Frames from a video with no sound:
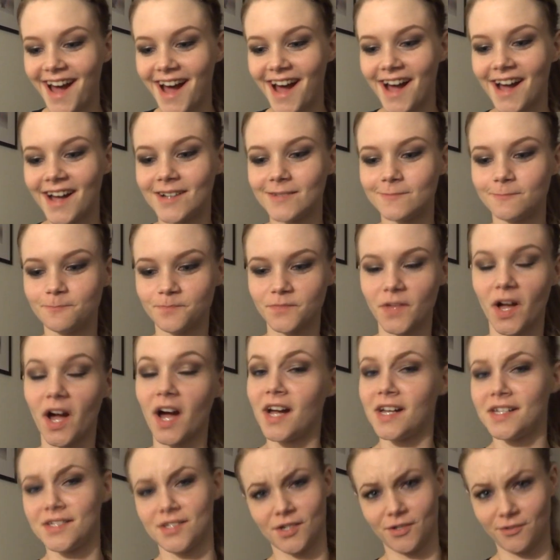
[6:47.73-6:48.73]
um,
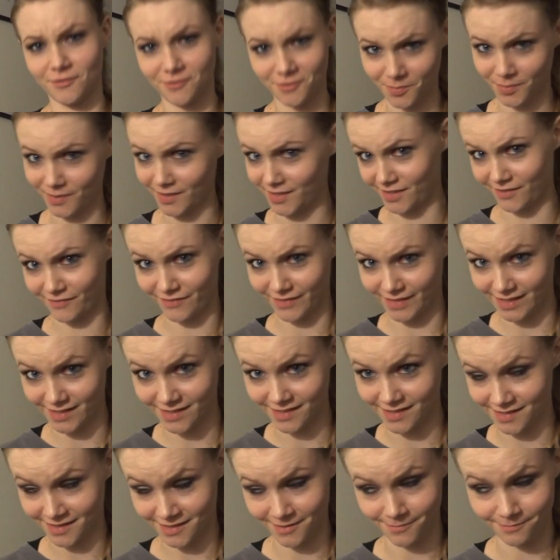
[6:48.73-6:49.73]
I don't believe
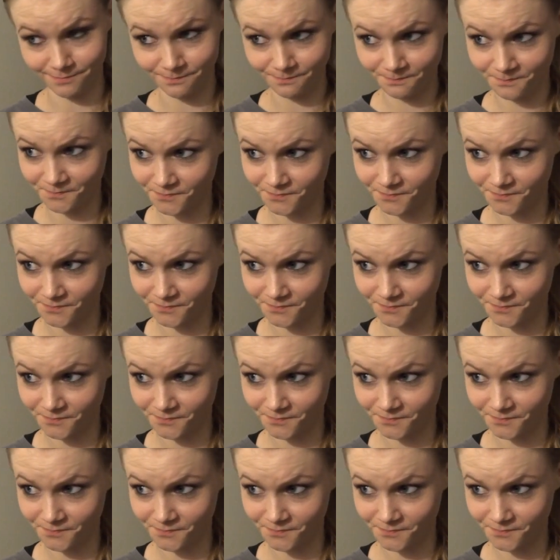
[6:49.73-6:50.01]
this